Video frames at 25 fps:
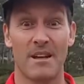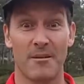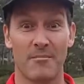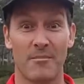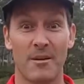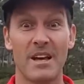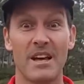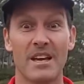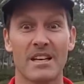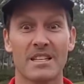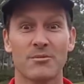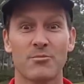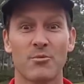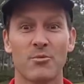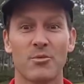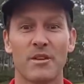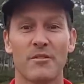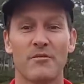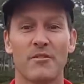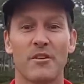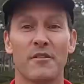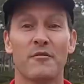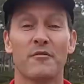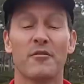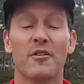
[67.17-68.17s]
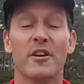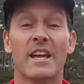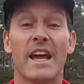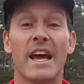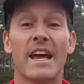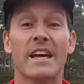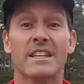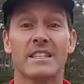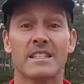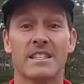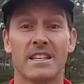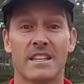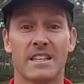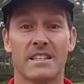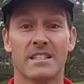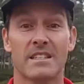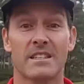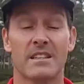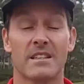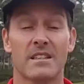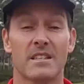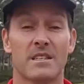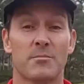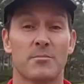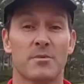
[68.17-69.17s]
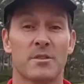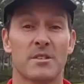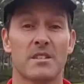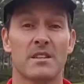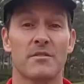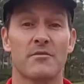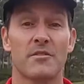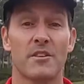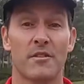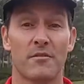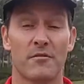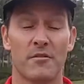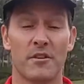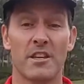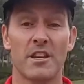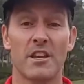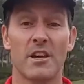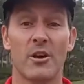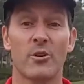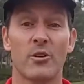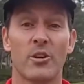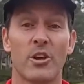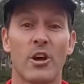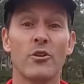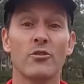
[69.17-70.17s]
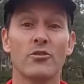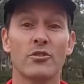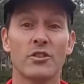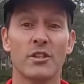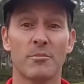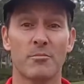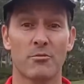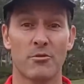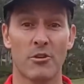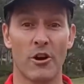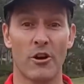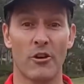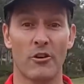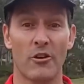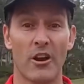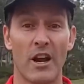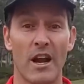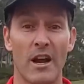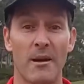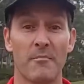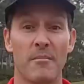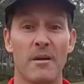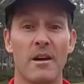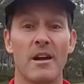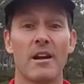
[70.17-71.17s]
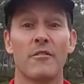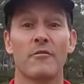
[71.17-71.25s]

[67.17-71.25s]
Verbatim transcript: Plus, we'll give you free access to the specific video coaching program